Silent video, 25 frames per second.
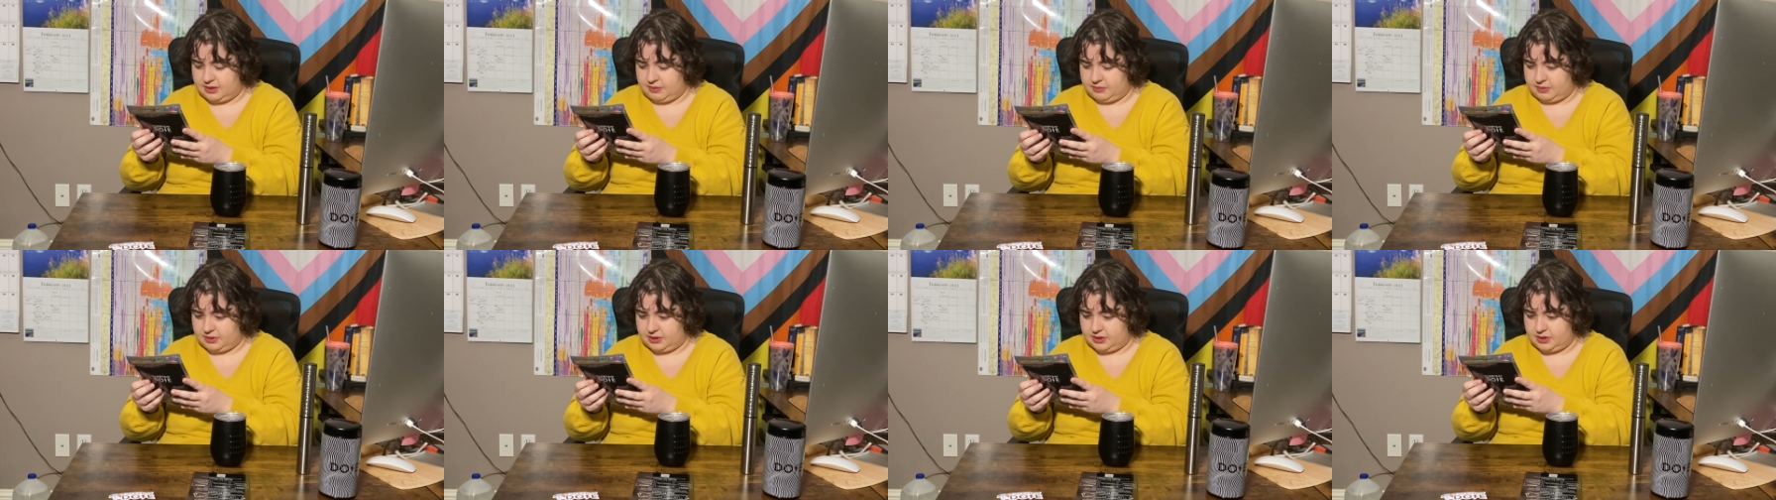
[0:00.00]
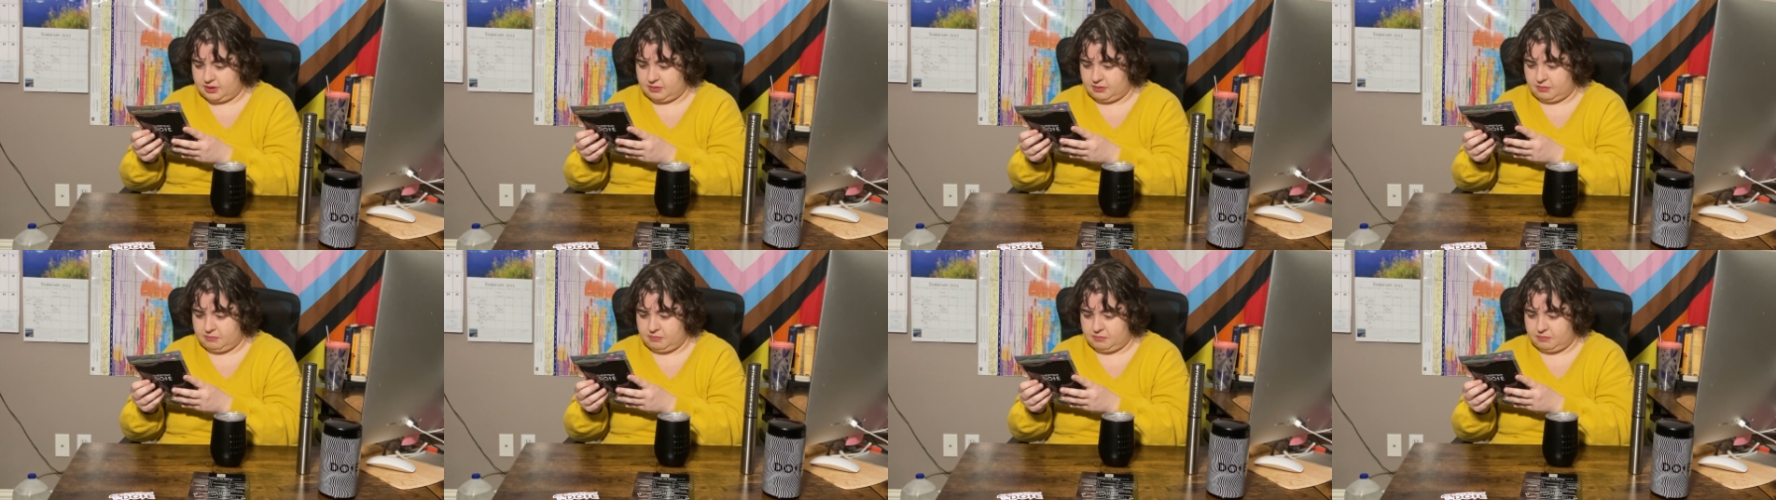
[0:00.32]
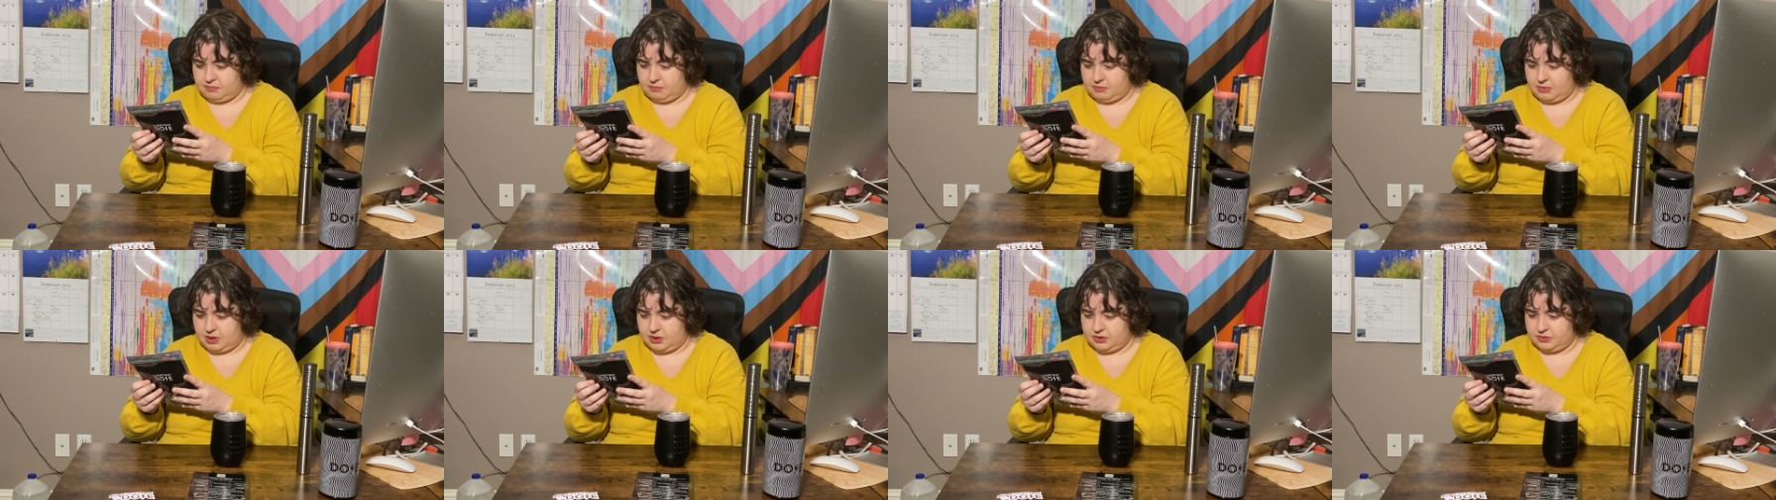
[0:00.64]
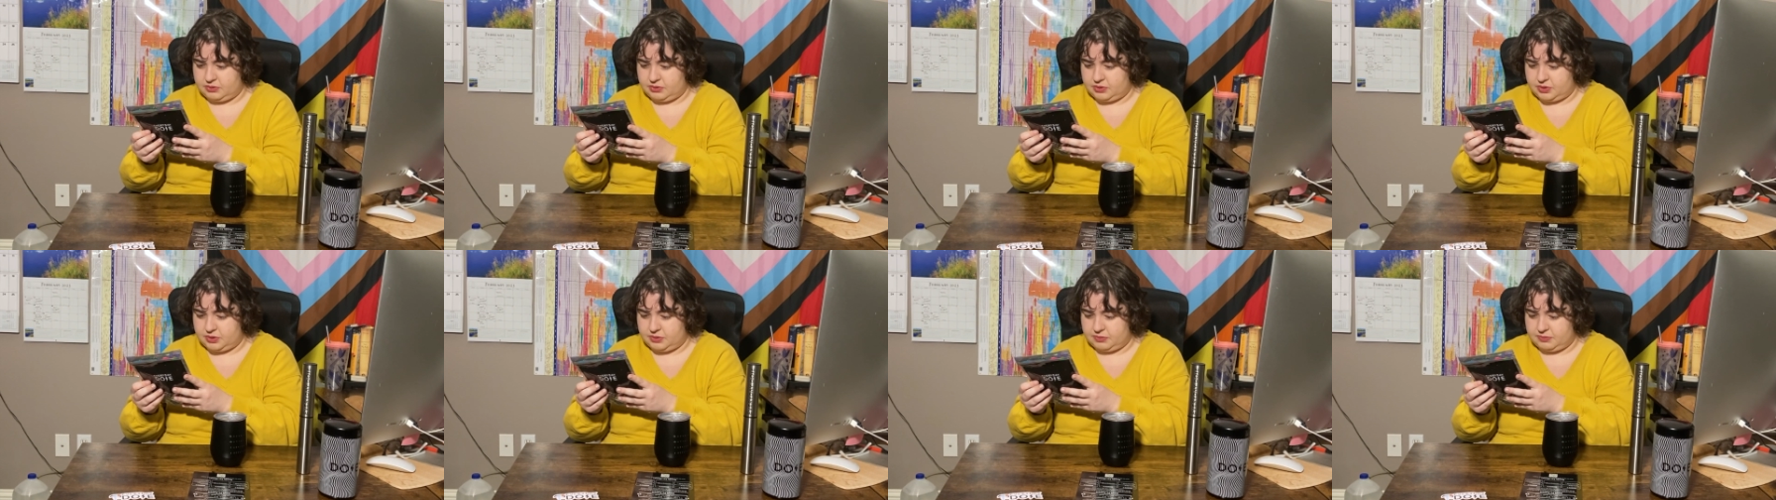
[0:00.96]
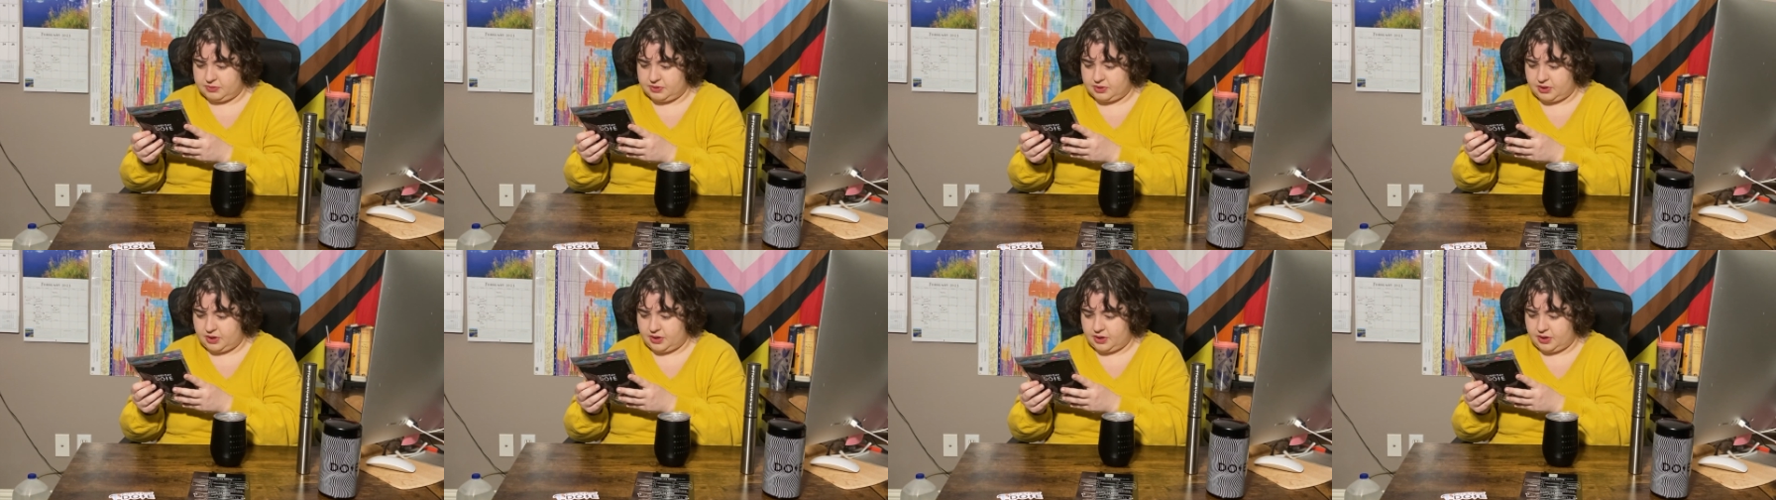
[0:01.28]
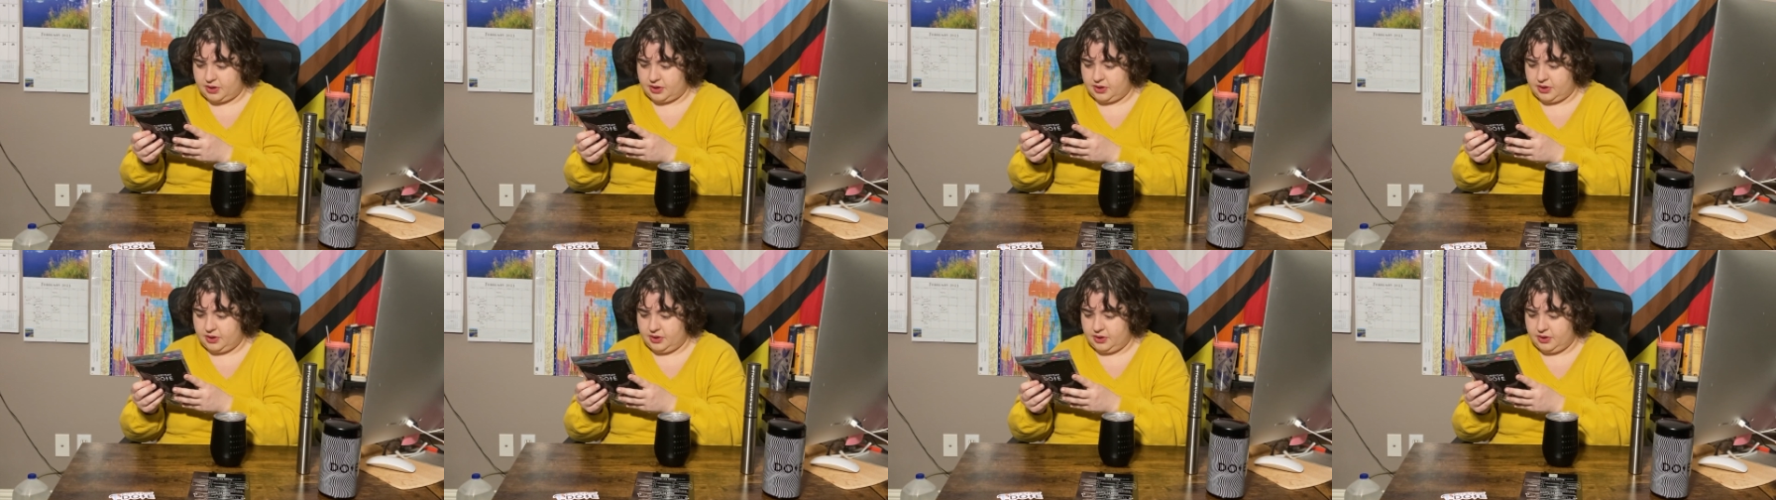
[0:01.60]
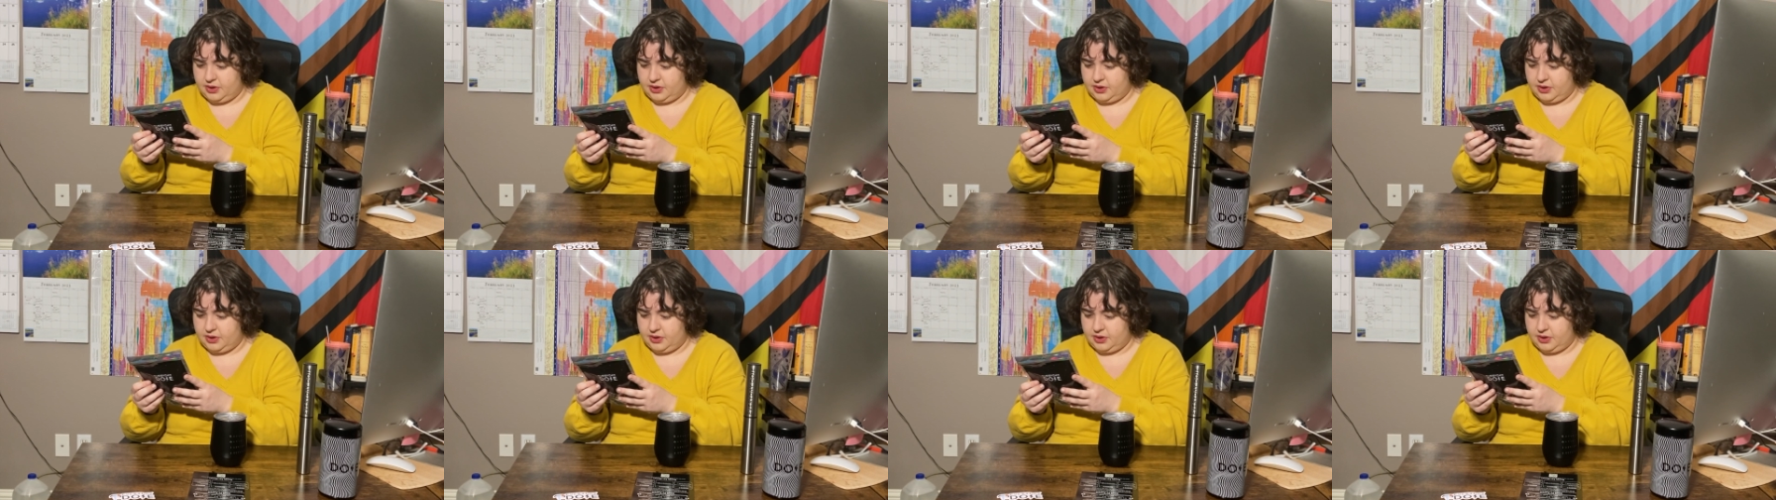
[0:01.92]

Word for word: what the mushrooms are.